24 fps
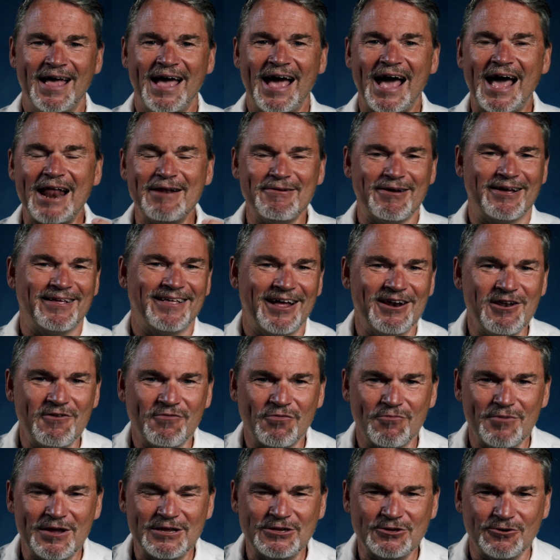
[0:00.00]
Anyway, enough of
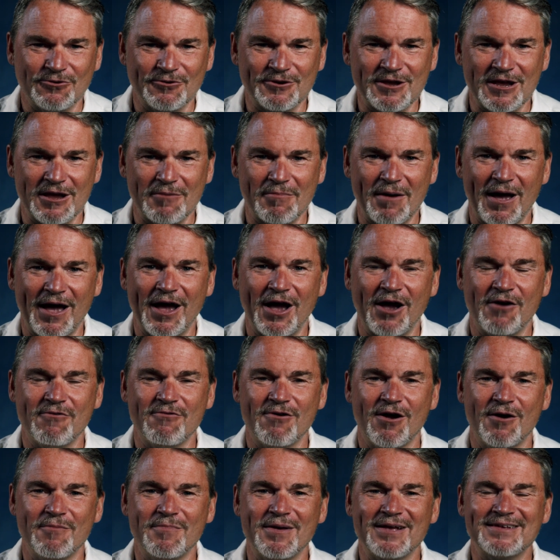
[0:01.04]
me talking about
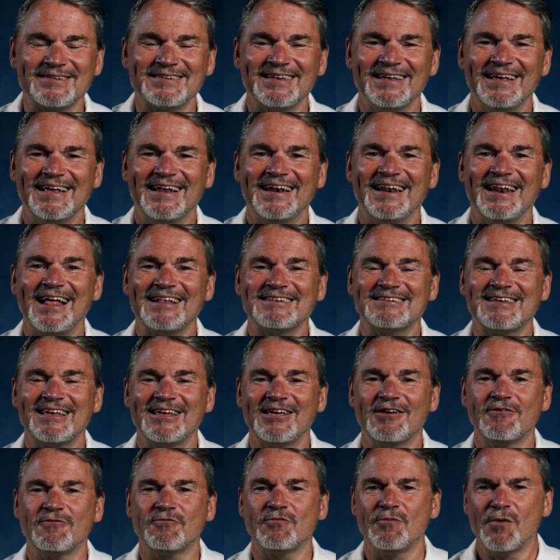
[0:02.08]
aerobics. Let's
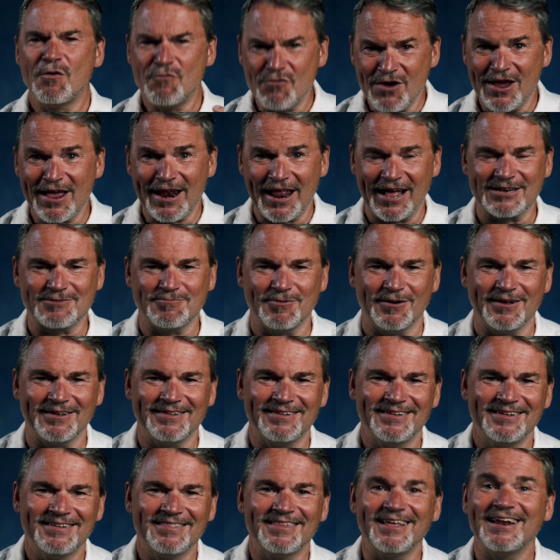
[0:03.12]
hear from a real expert,
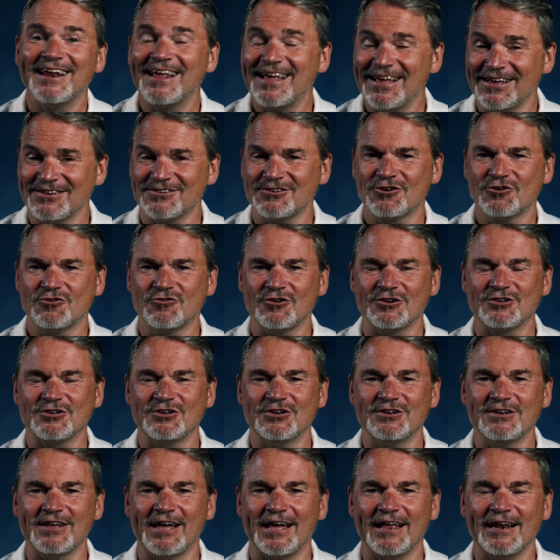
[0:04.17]
that is
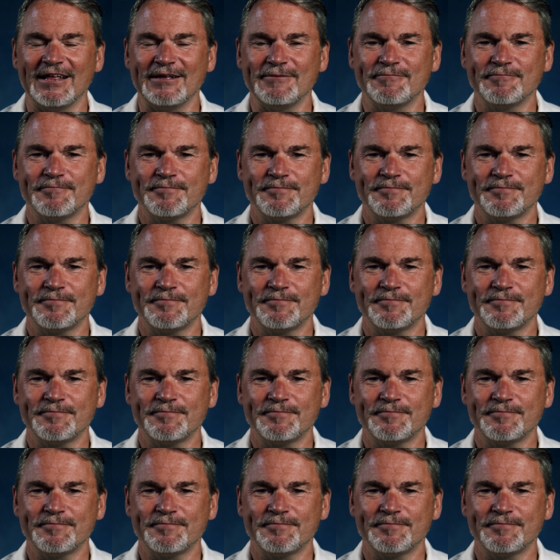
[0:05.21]
Christian Daly.